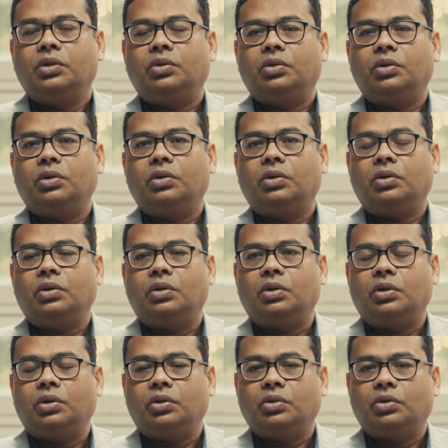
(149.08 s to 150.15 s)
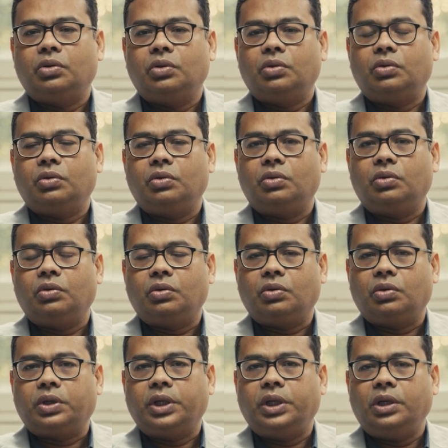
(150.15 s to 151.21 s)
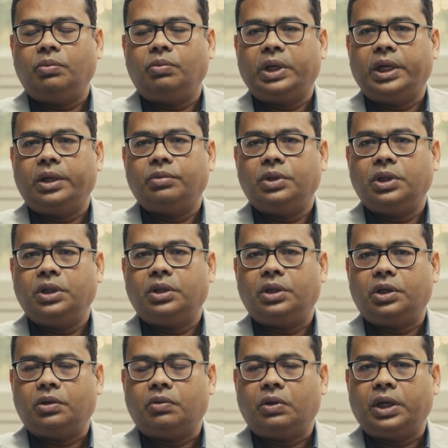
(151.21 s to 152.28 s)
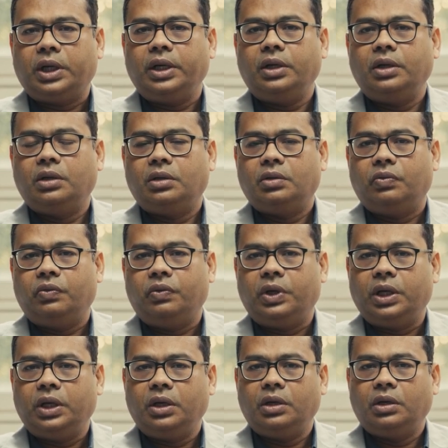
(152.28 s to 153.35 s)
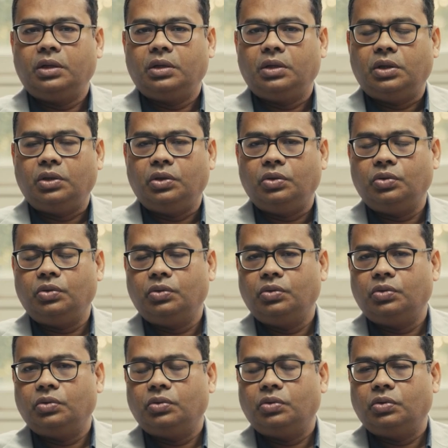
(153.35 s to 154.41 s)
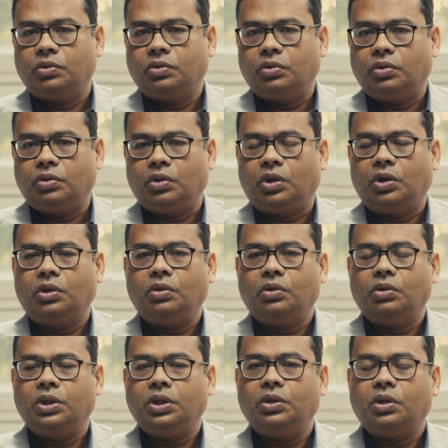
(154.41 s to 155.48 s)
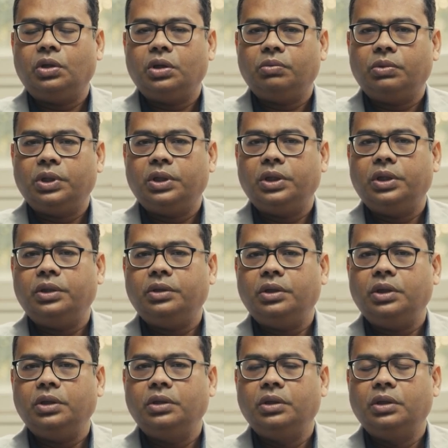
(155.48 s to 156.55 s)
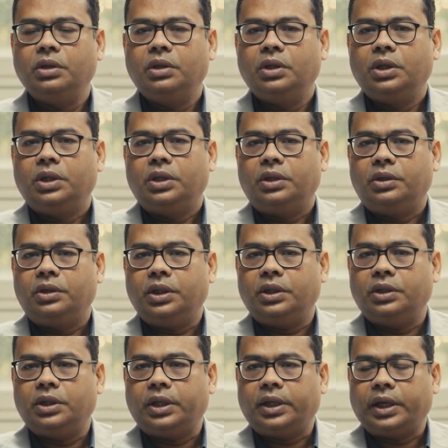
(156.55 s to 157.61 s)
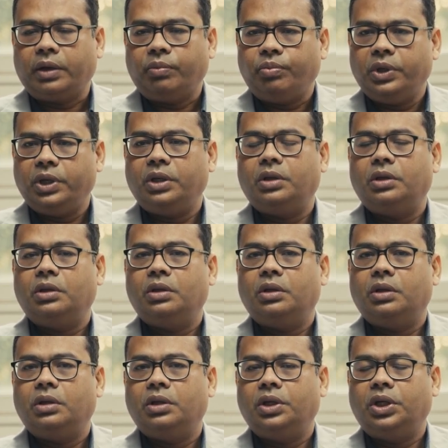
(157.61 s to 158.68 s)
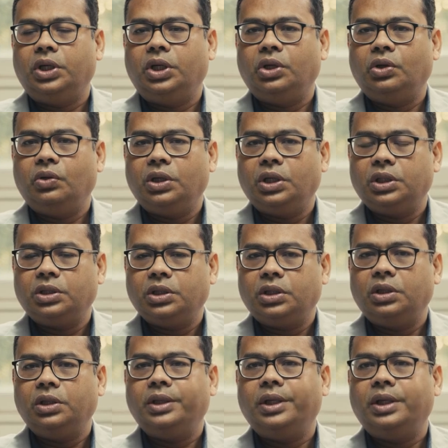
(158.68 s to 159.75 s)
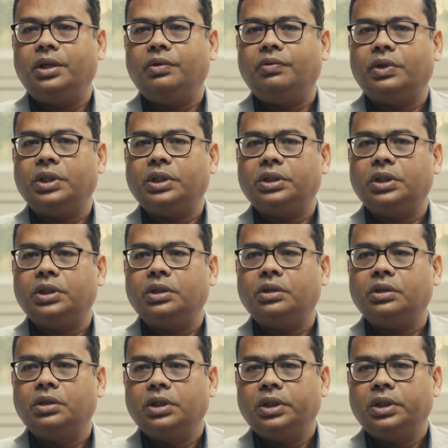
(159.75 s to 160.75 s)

So kidney biopsy is required where you don't know the cause of kidney disease, there is a rapid deterioration in kidney function,